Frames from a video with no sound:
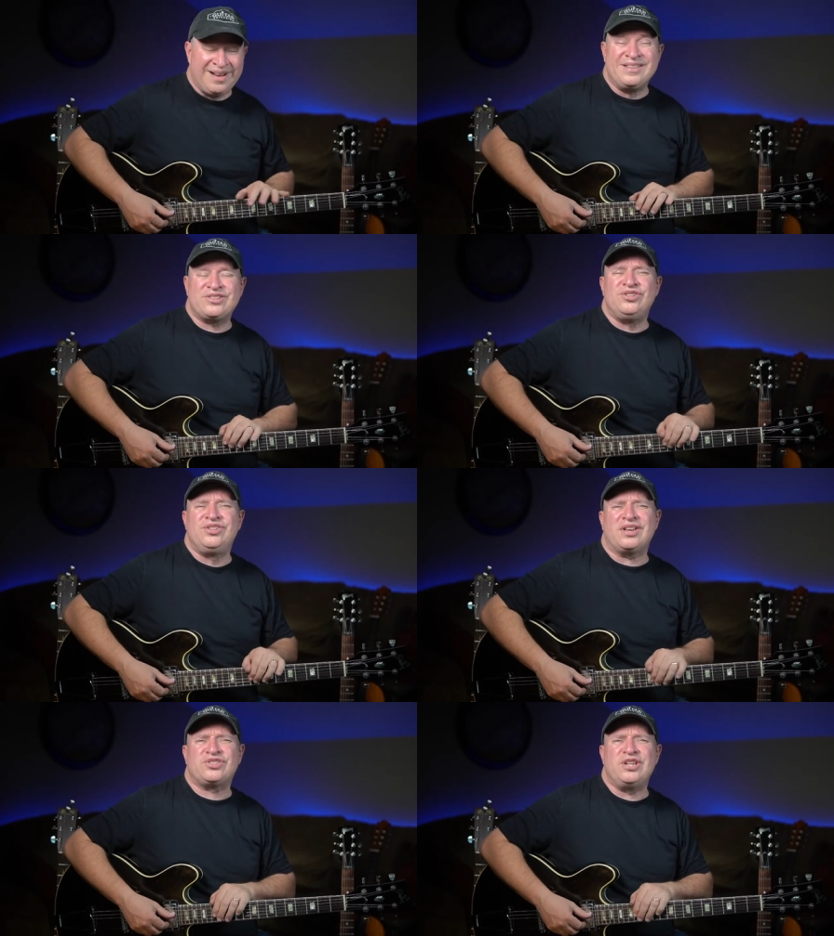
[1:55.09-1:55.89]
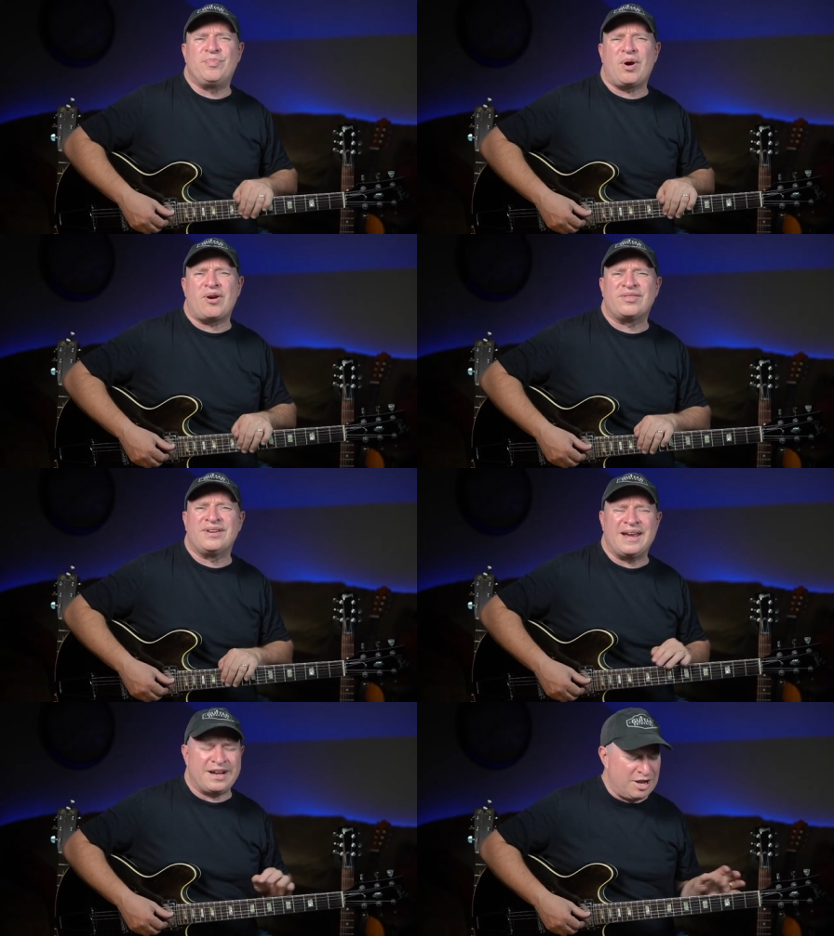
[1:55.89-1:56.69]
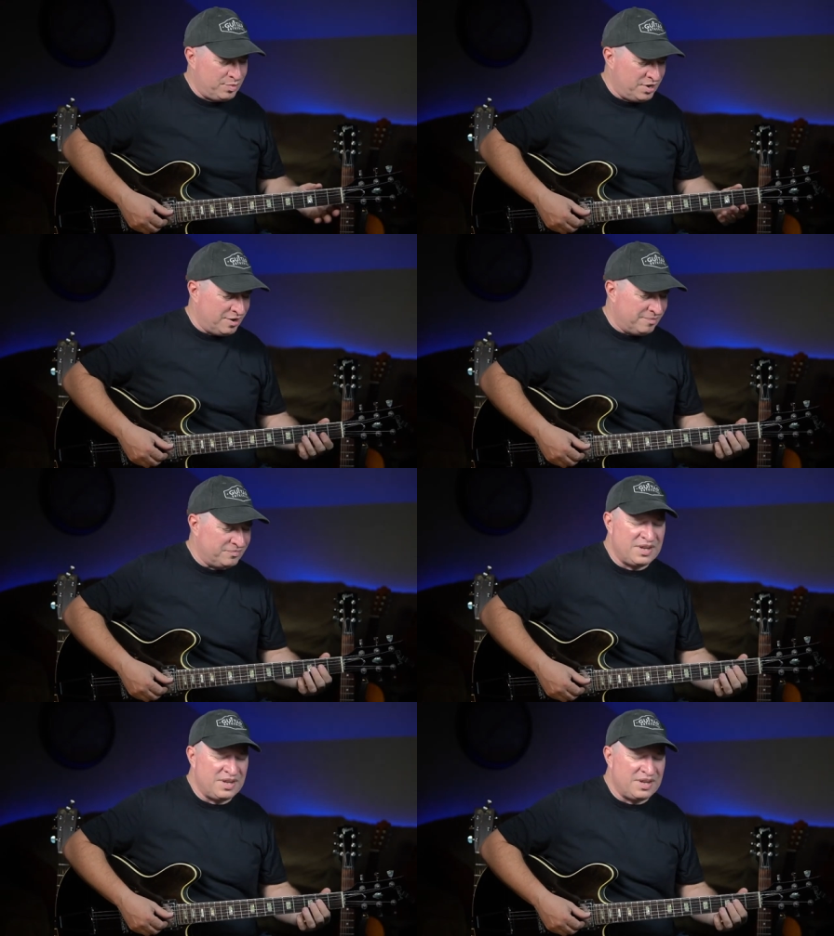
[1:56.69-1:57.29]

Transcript: this dusty part of the neck up here.